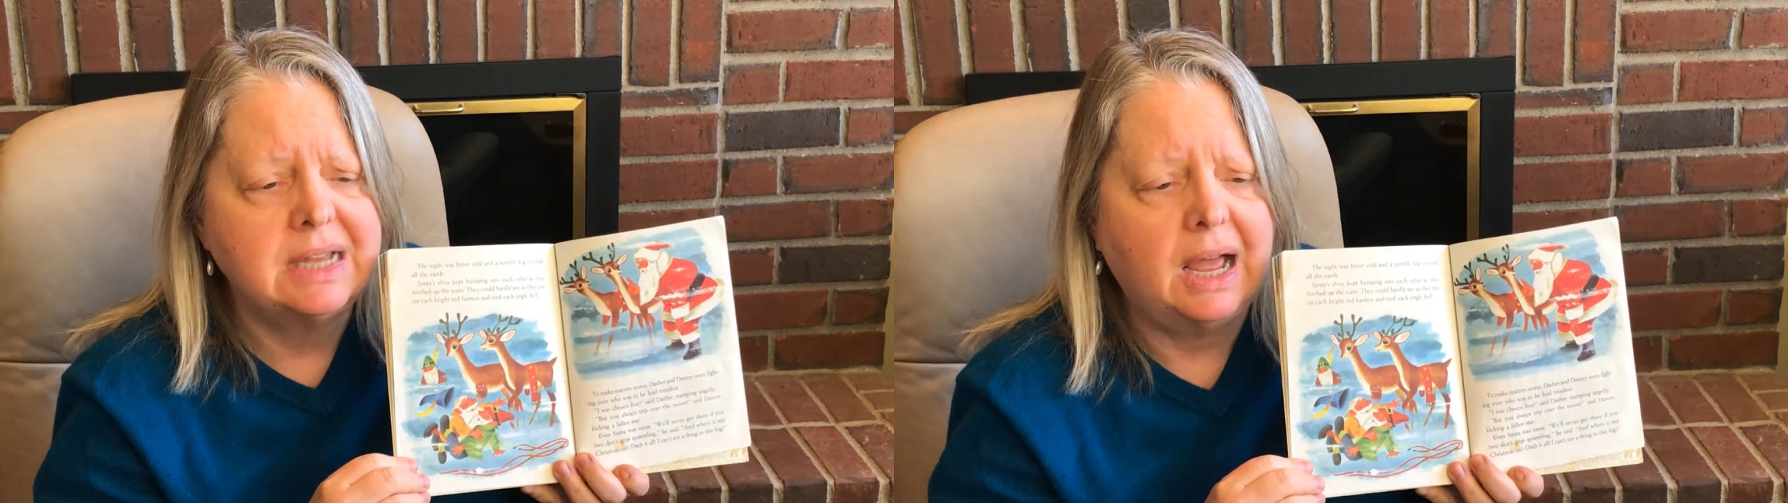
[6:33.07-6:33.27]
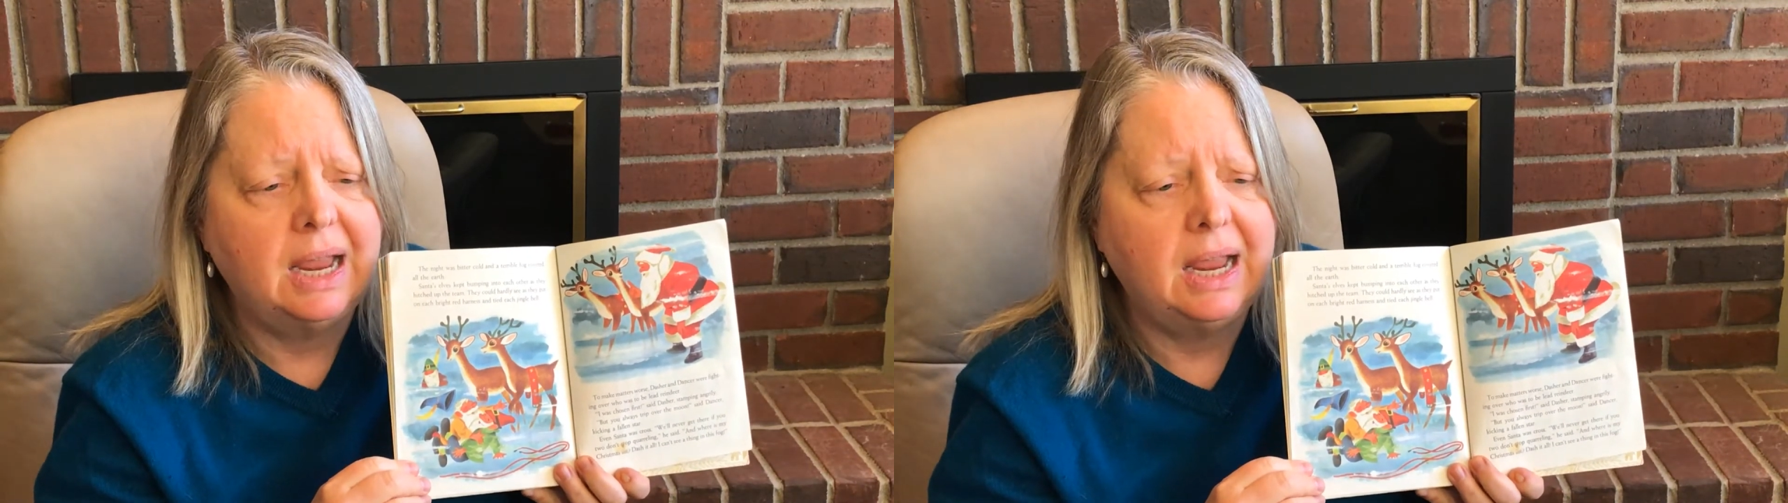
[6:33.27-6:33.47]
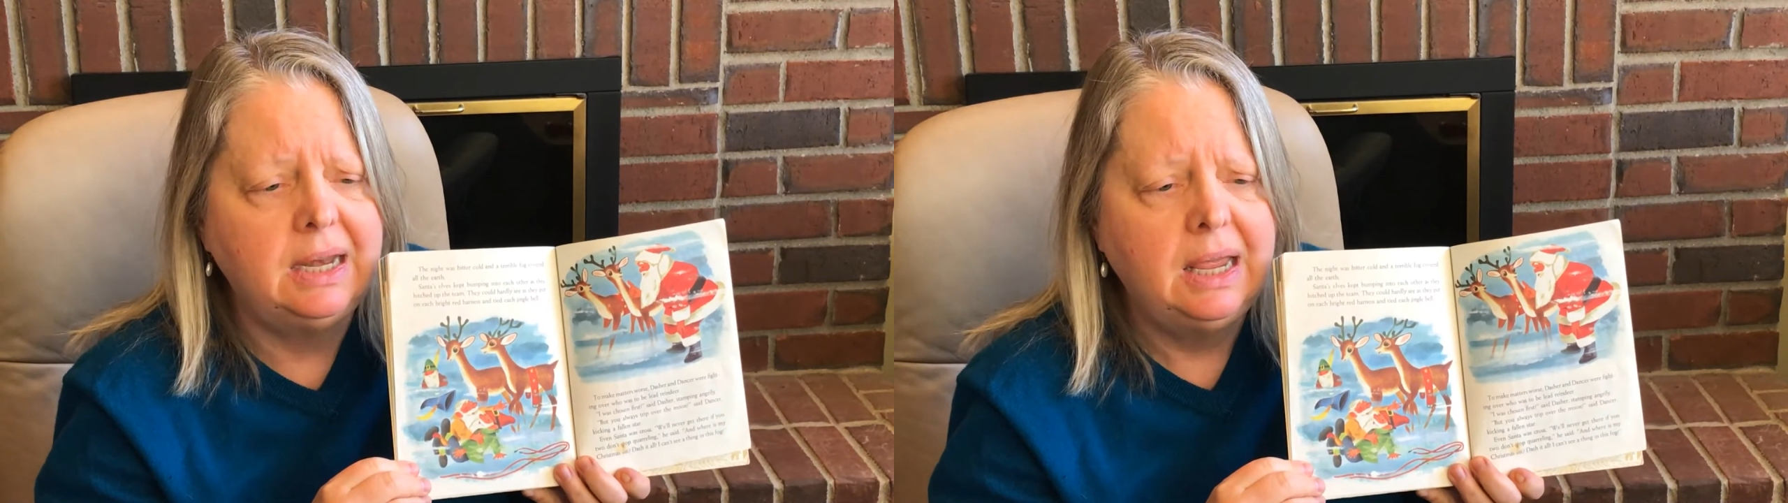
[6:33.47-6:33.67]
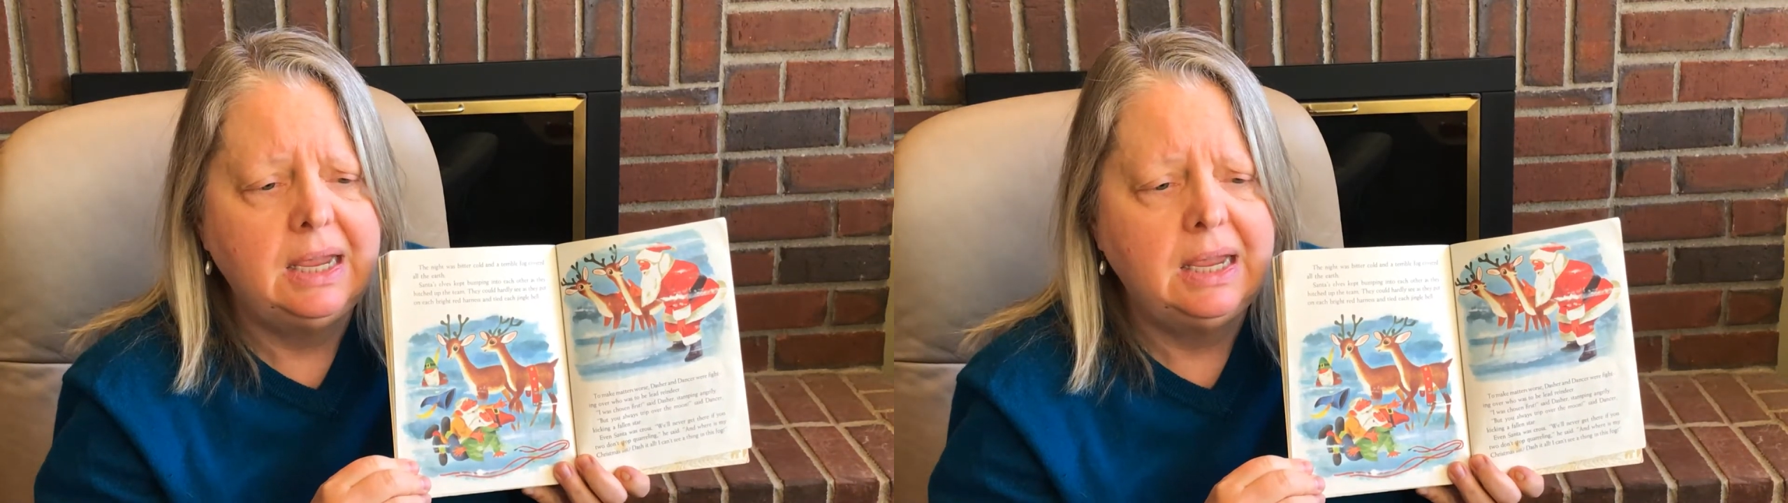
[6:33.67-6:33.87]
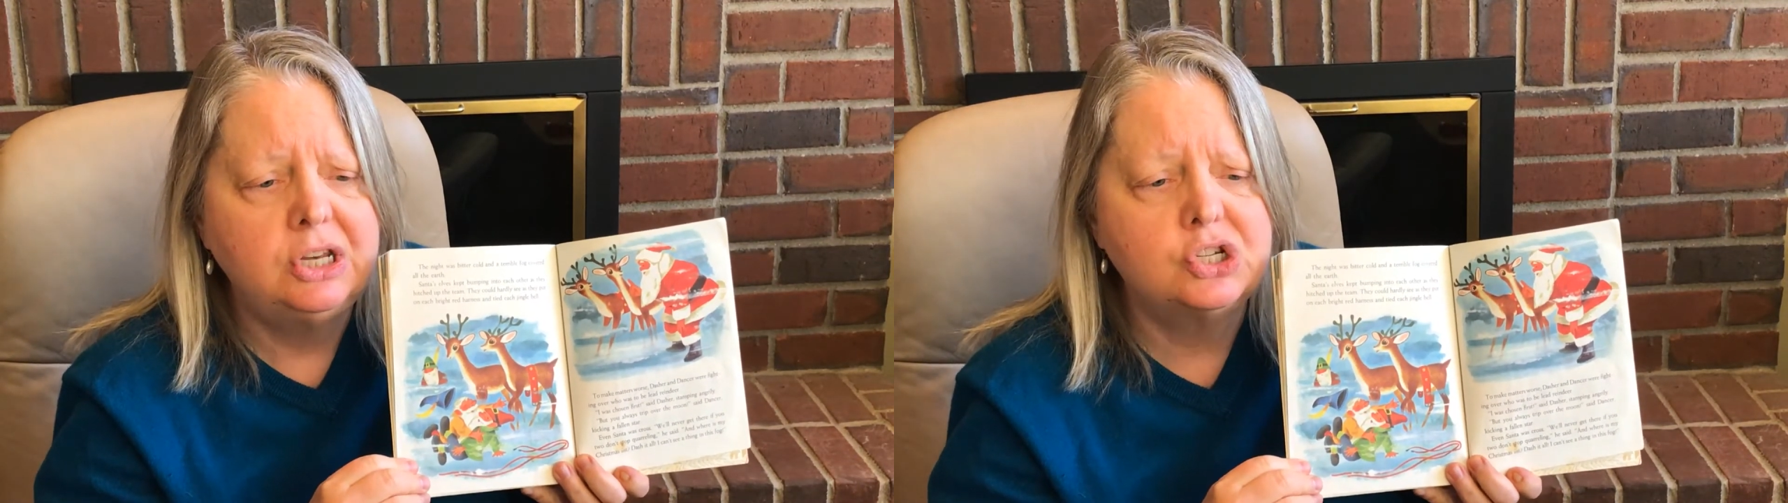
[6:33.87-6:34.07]
tied
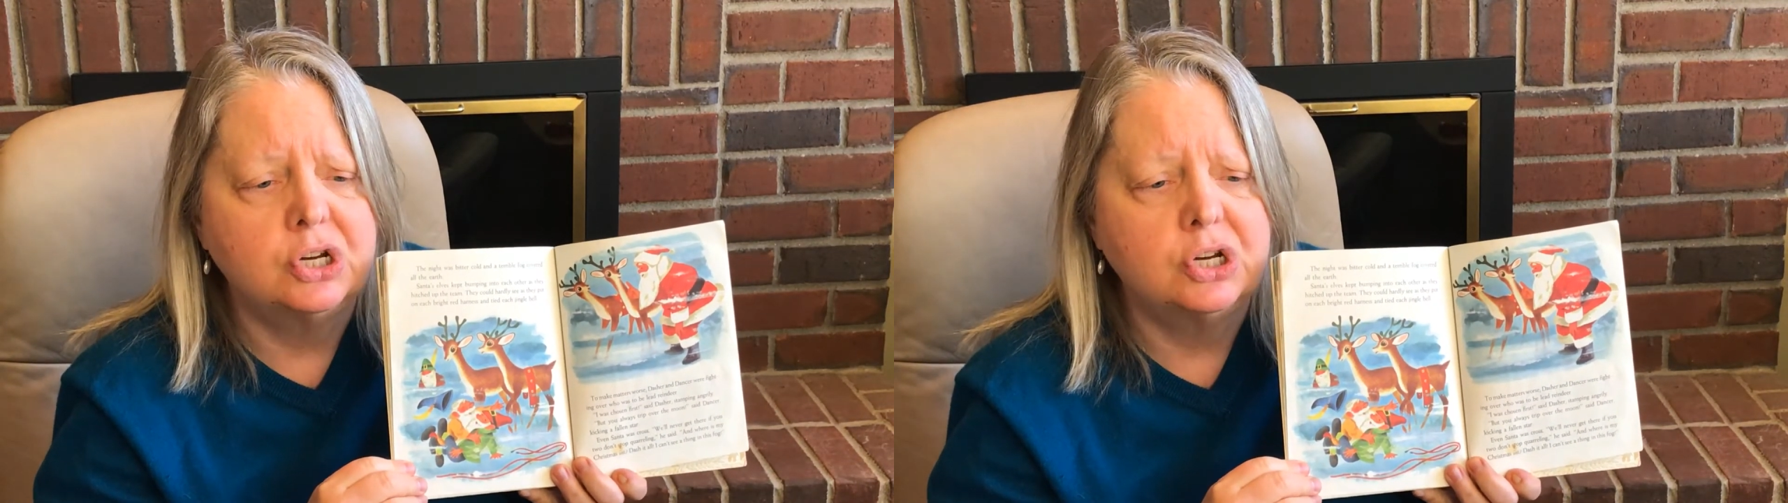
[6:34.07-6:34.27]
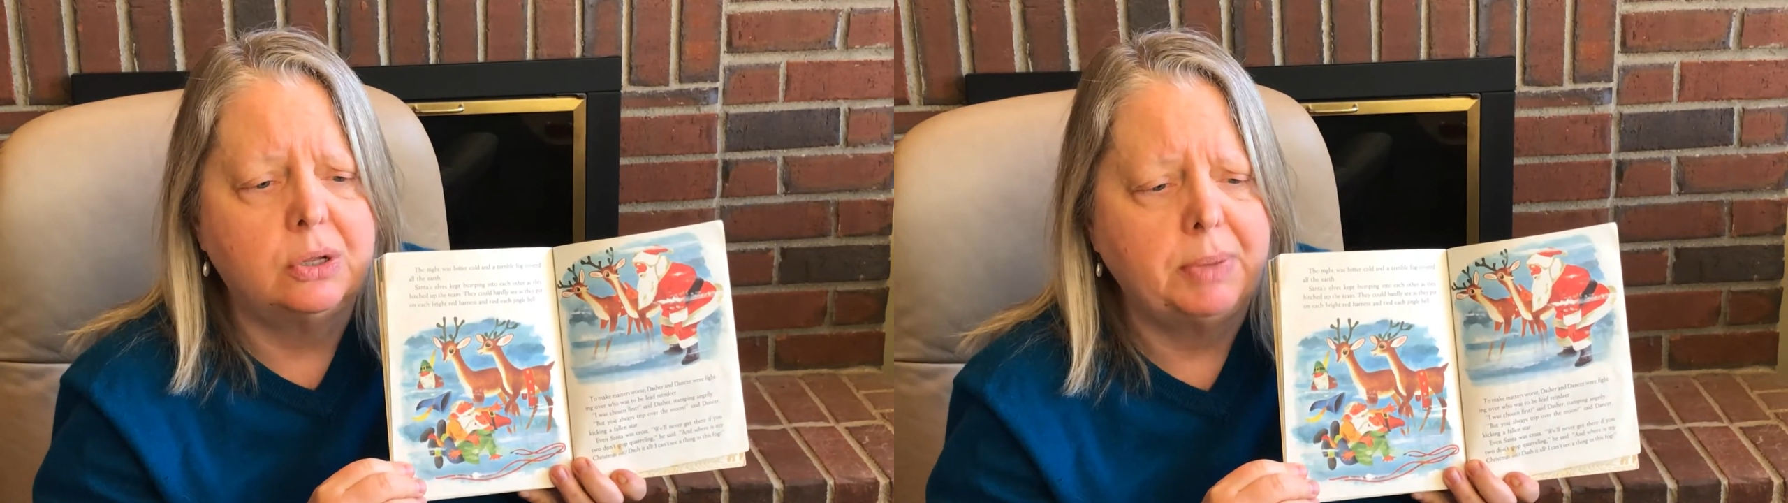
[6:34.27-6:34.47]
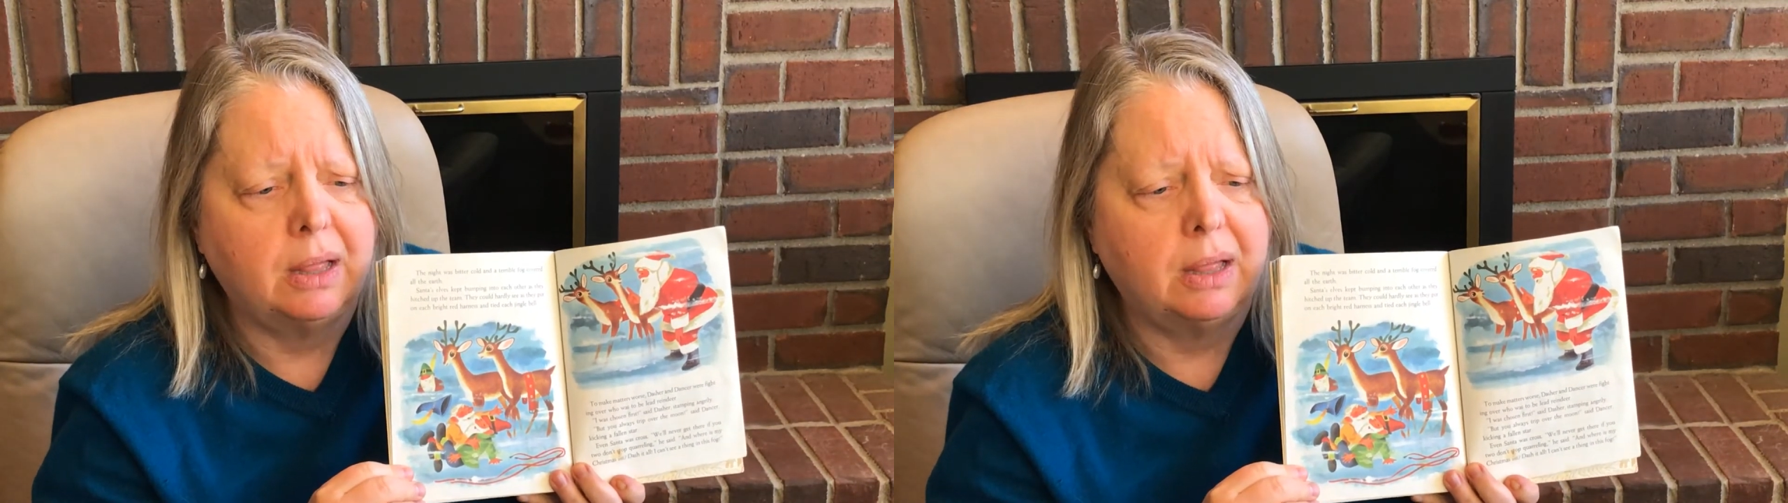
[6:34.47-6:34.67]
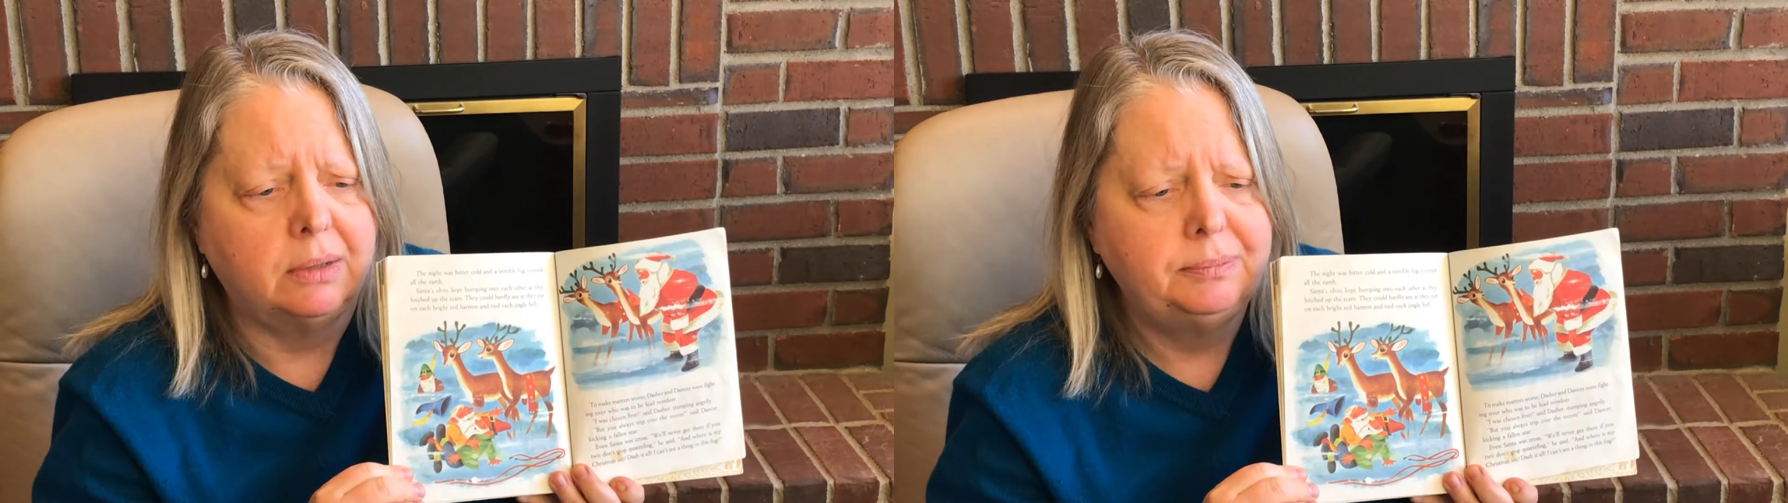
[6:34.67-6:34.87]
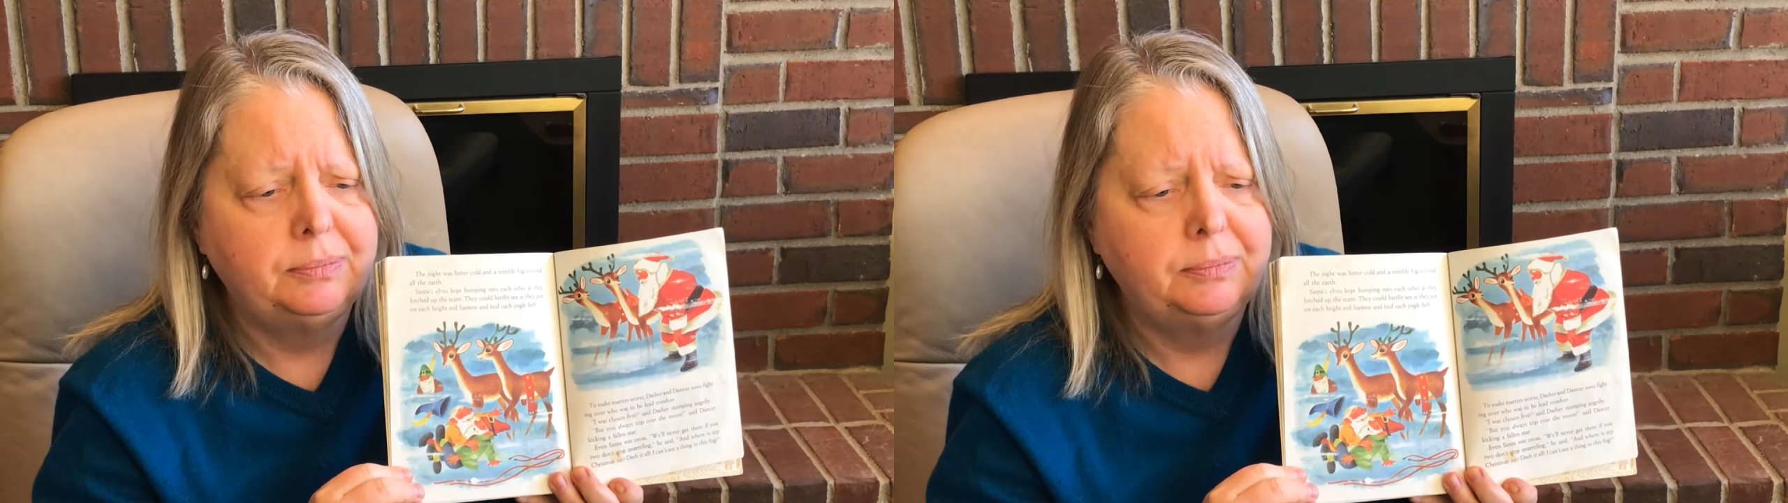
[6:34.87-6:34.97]
each jingle bell.